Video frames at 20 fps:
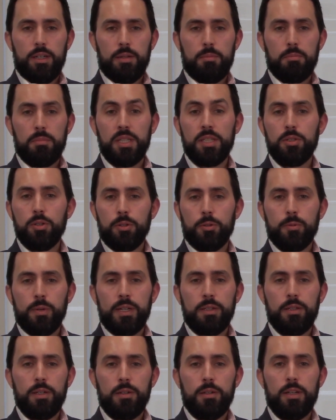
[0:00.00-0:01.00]
meet our
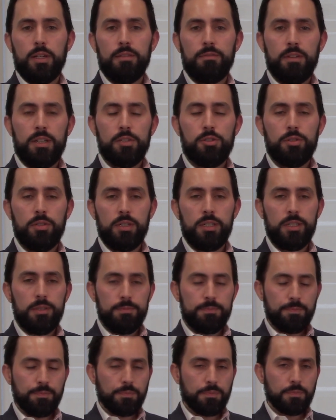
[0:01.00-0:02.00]
criteria eventually.
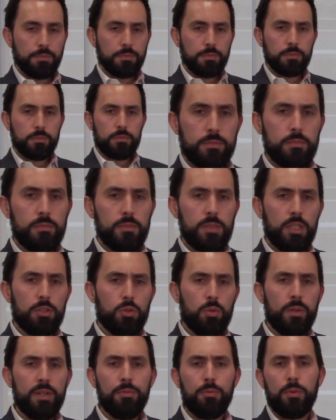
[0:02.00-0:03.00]

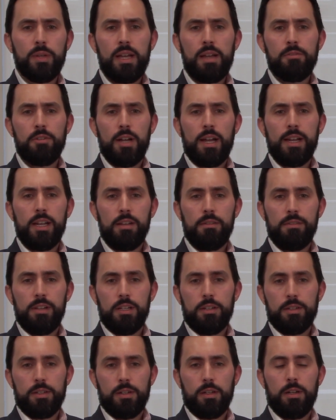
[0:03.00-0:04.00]
So if we have a high level
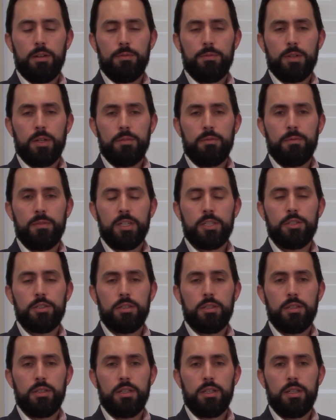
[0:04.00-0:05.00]
of
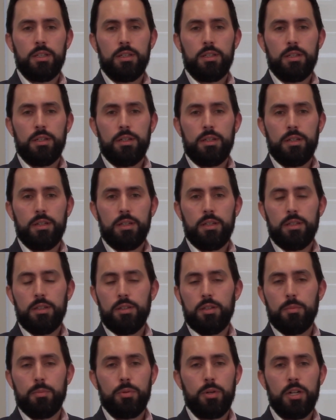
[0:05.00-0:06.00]
conviction in
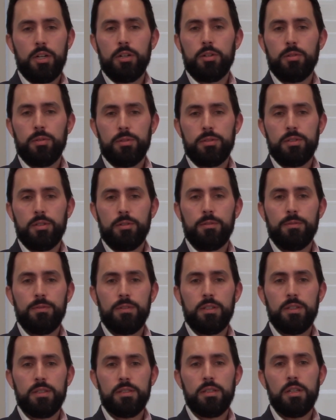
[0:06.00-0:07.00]
the product or
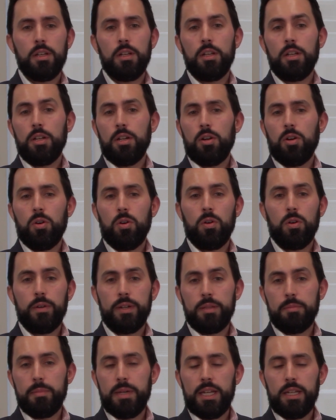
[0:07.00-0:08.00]
service or
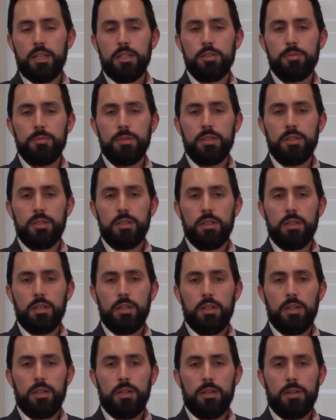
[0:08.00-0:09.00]
in management,
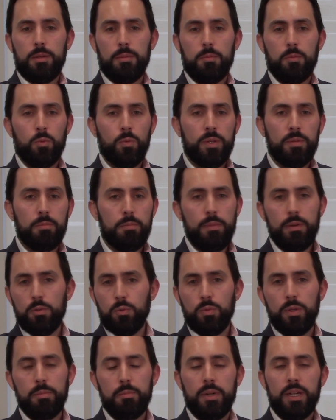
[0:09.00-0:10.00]

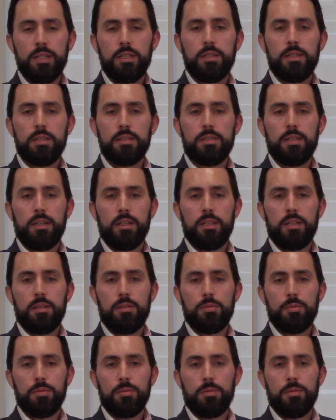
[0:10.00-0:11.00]
we might decide
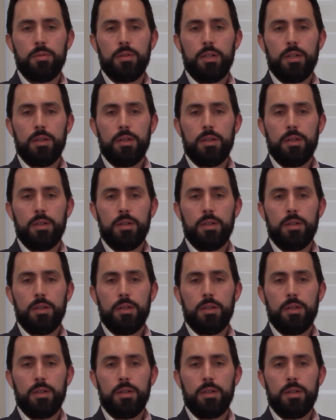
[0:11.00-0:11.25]
to